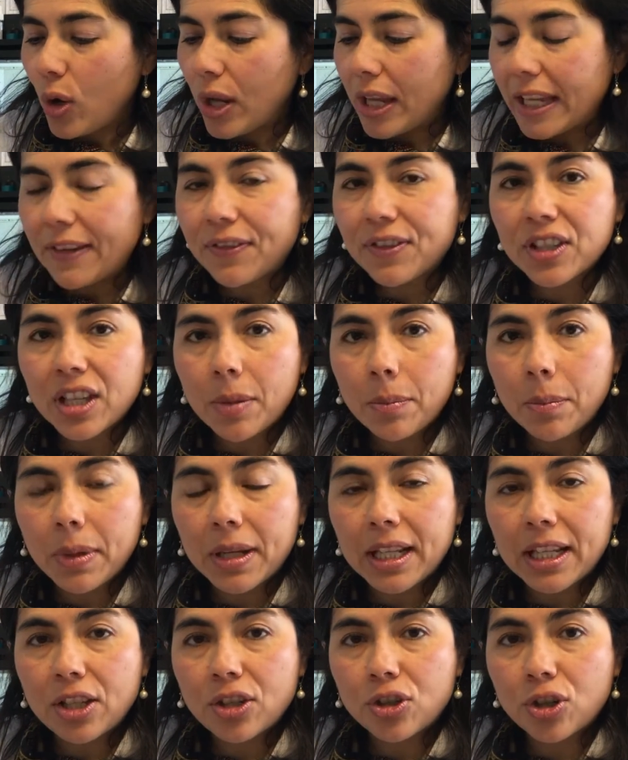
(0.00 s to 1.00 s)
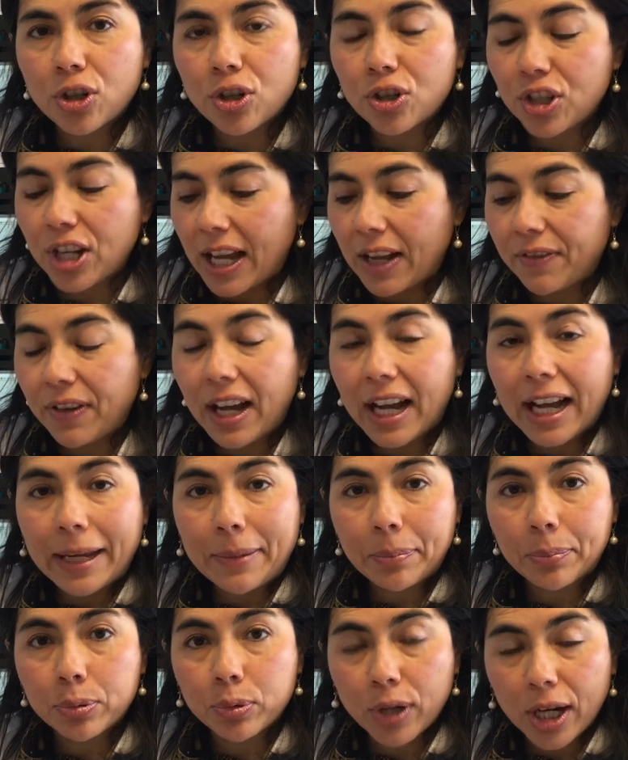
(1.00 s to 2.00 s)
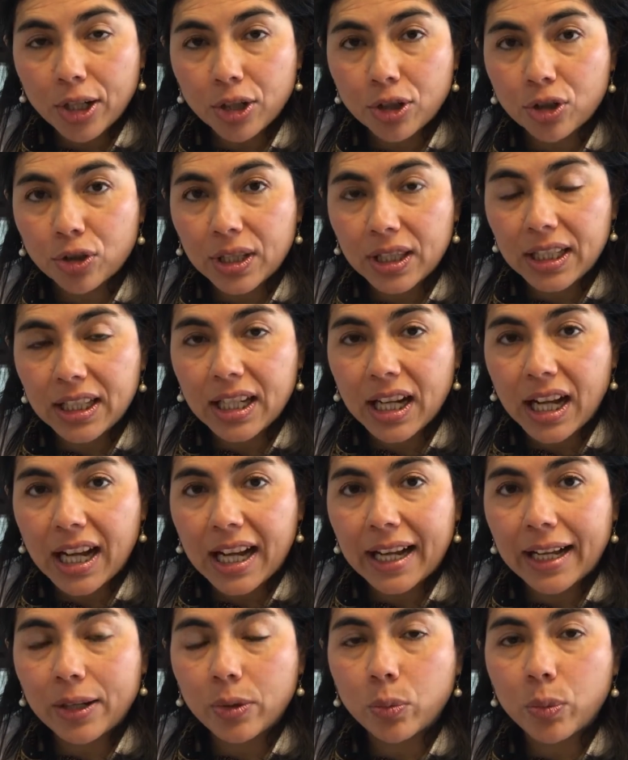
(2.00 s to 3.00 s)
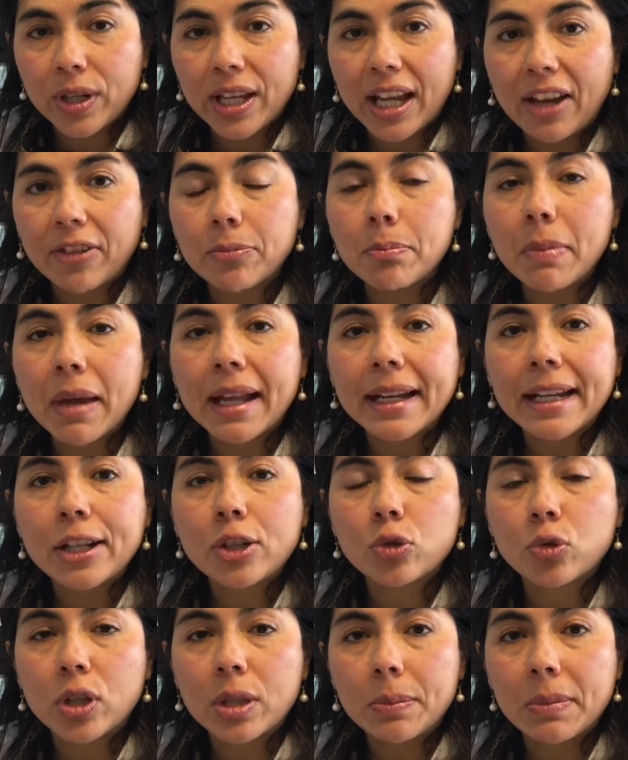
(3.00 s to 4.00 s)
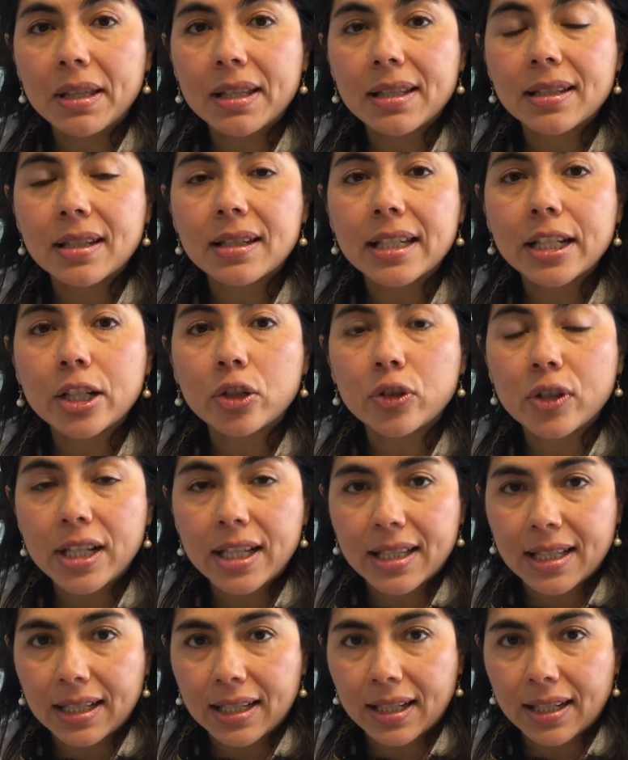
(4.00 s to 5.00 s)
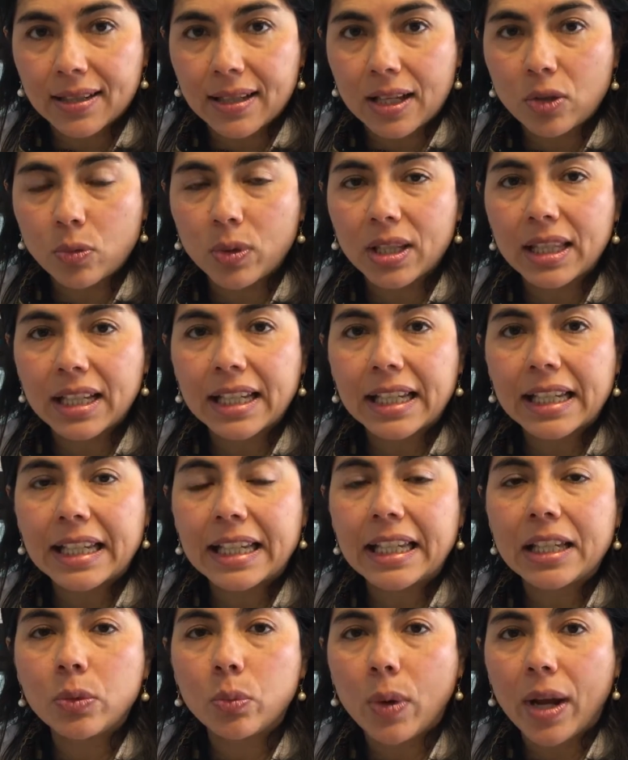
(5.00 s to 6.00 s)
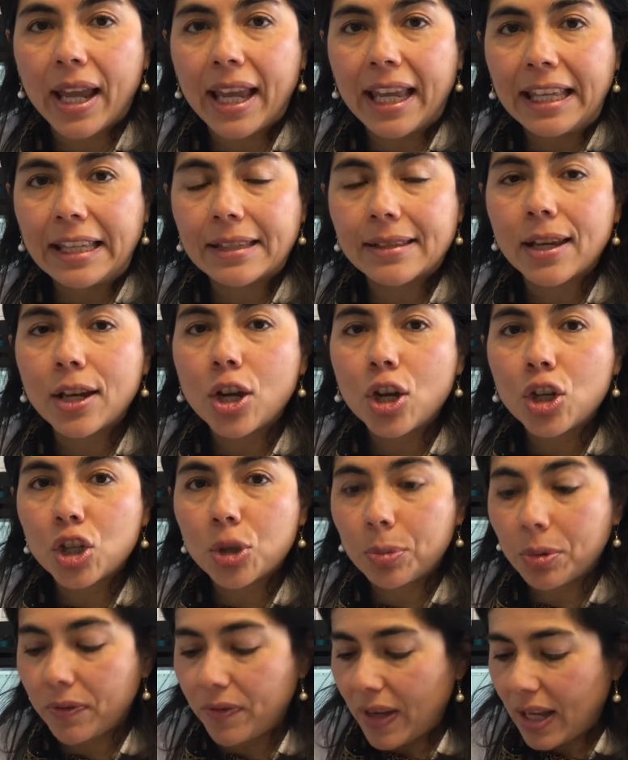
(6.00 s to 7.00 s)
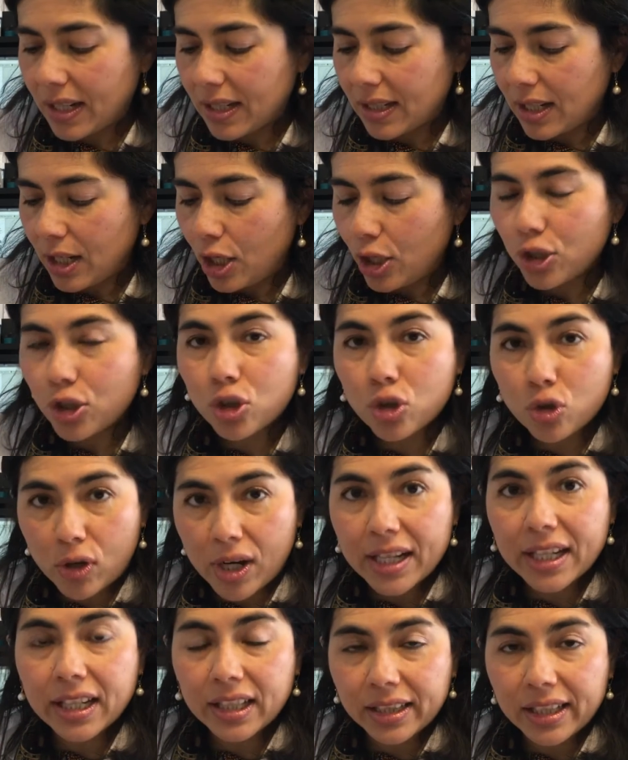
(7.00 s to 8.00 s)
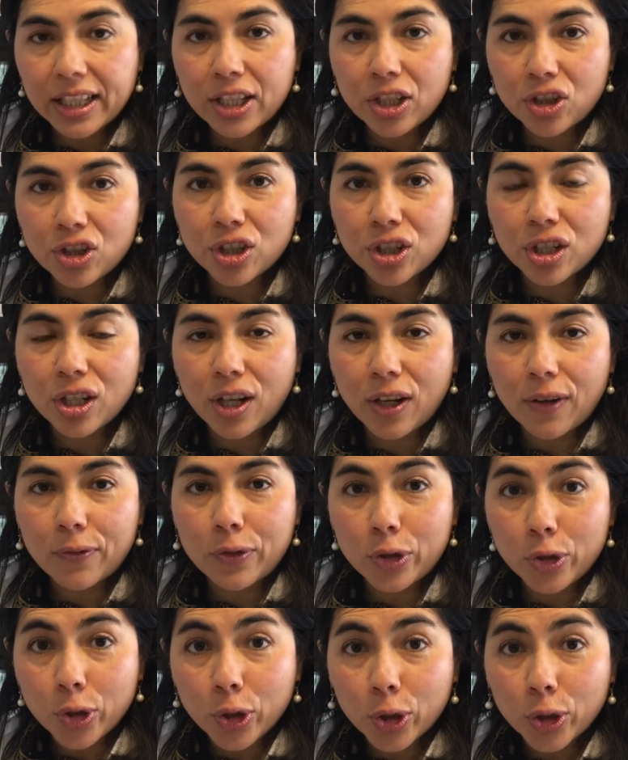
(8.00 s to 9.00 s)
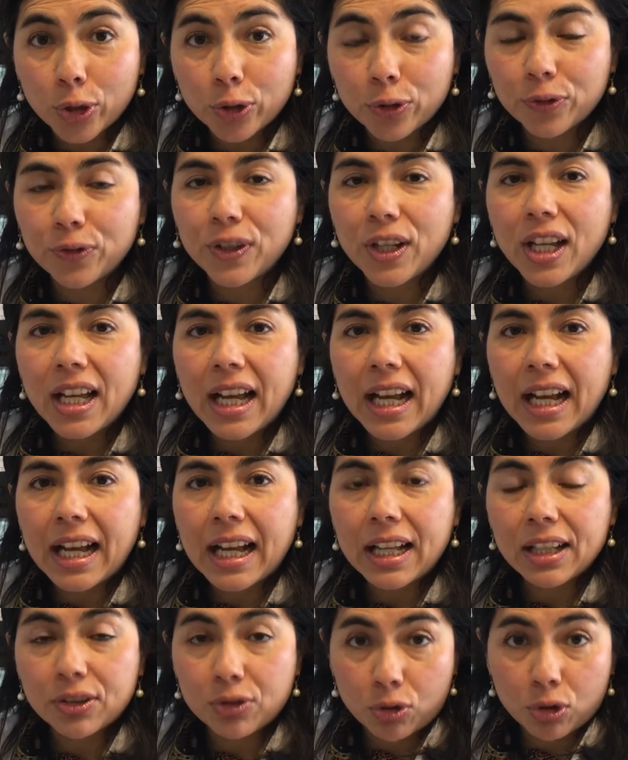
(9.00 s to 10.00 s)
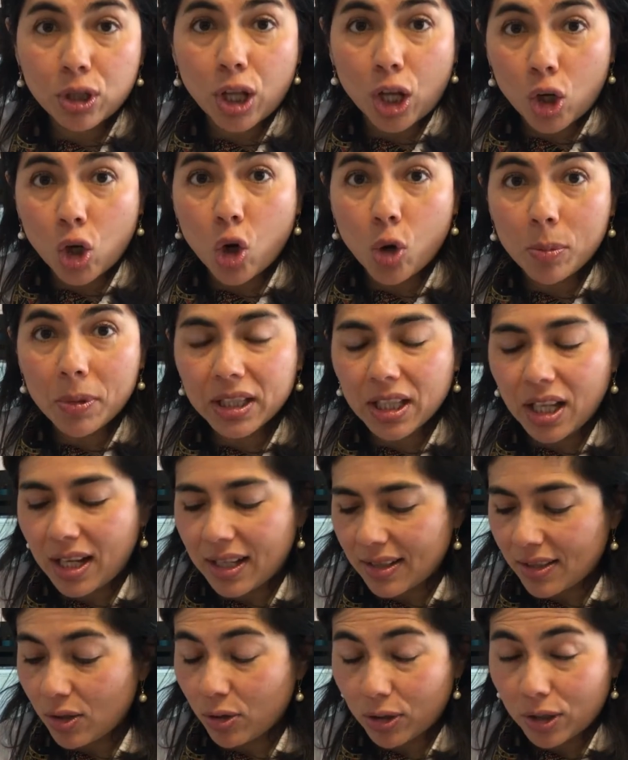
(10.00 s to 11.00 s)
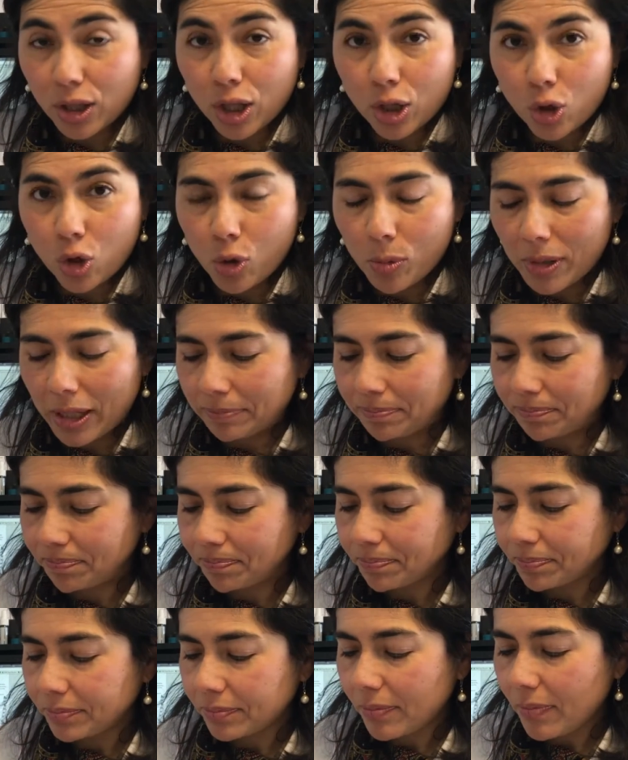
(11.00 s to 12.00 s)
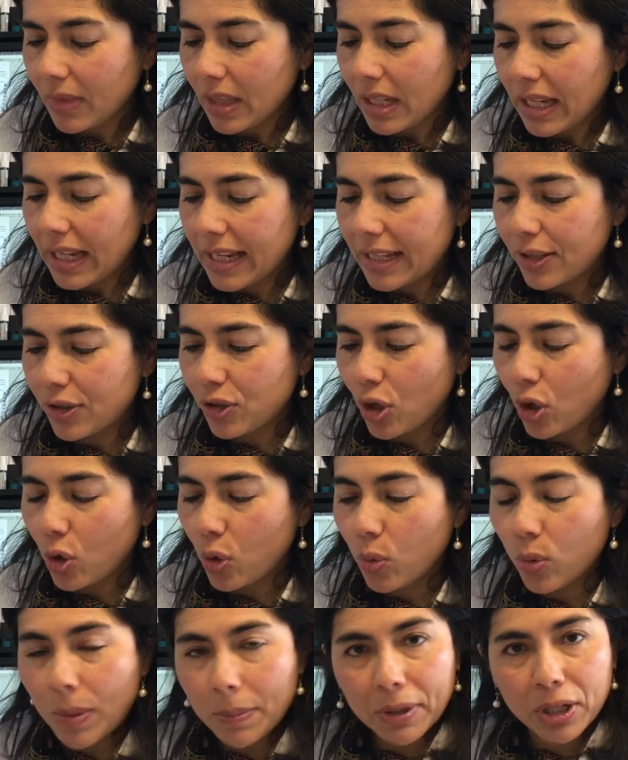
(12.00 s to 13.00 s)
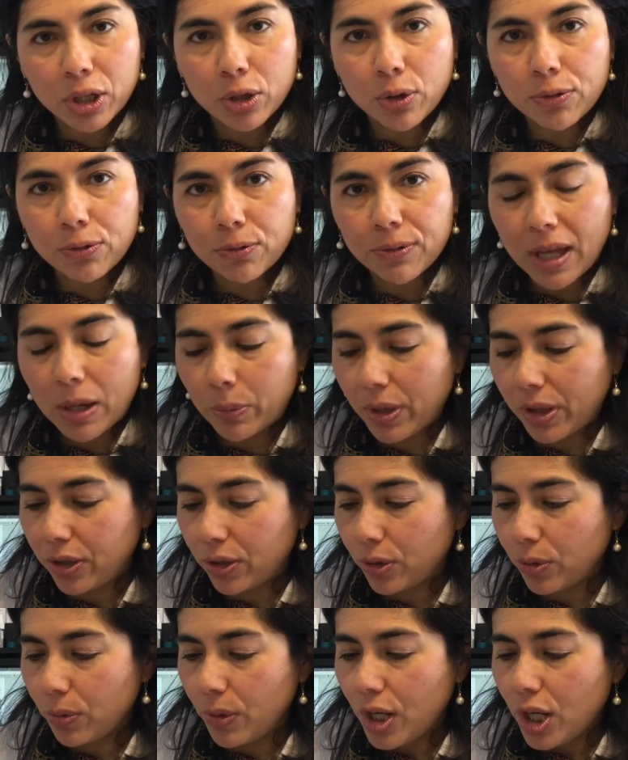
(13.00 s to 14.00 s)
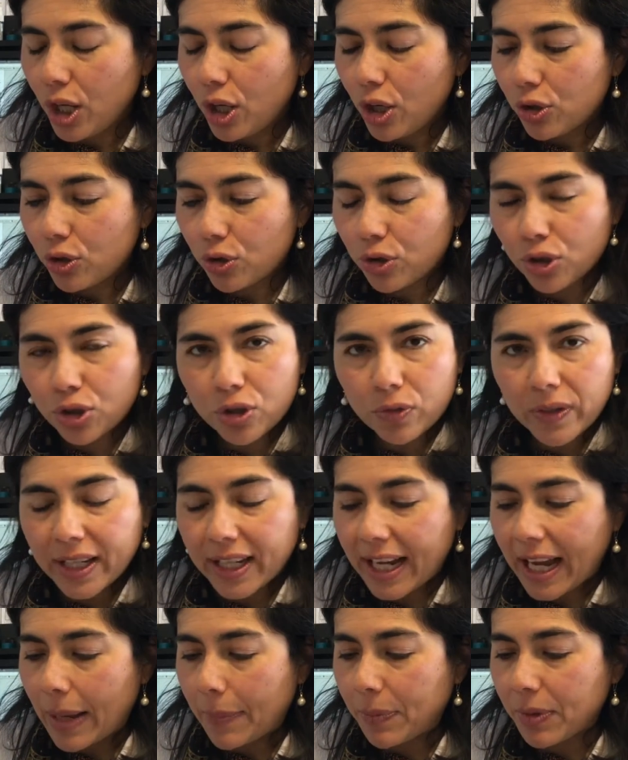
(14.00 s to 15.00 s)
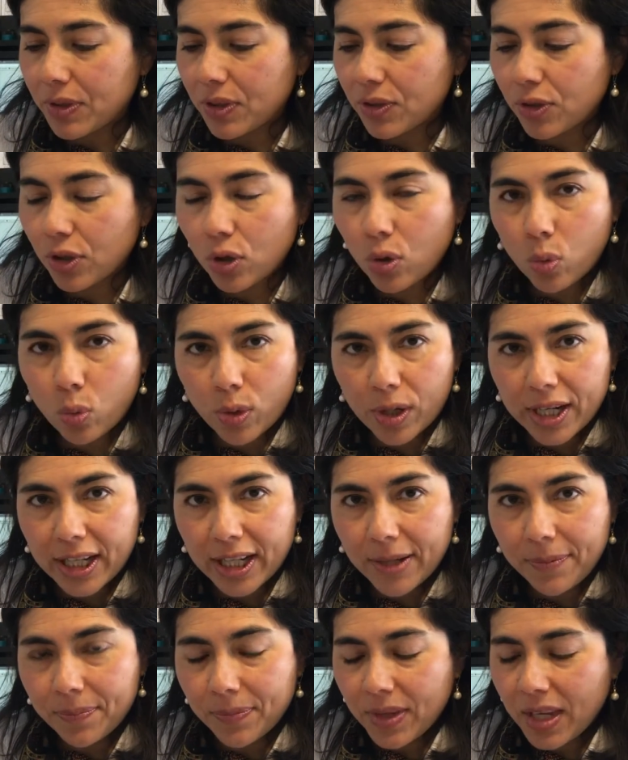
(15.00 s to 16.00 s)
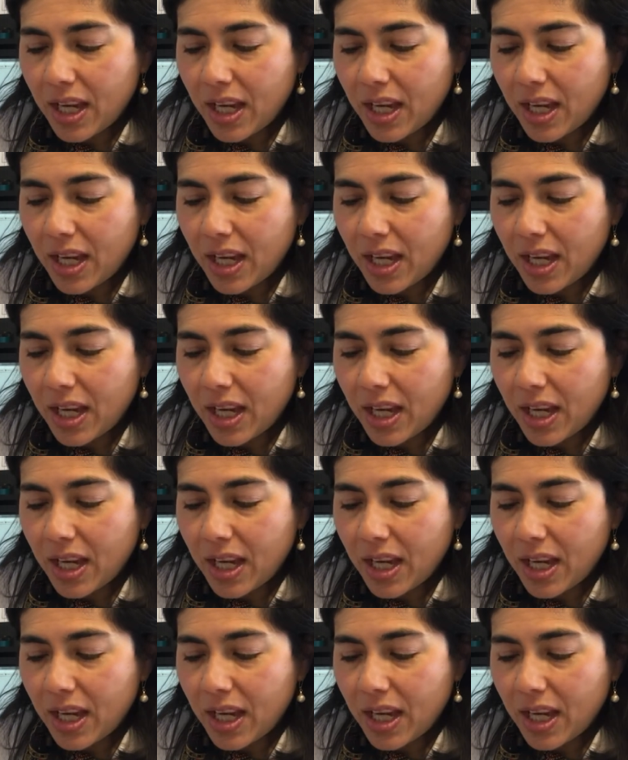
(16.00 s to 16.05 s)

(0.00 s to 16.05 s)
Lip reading: If somebody starts to have high pressure in the eye, we have many treatments to decrease it, because that's one of the key ways to prevent strangulation of the nerve, glaucoma loss or glaucoma. And so I'm going to go through that with you. So just to recap, this is the cornea.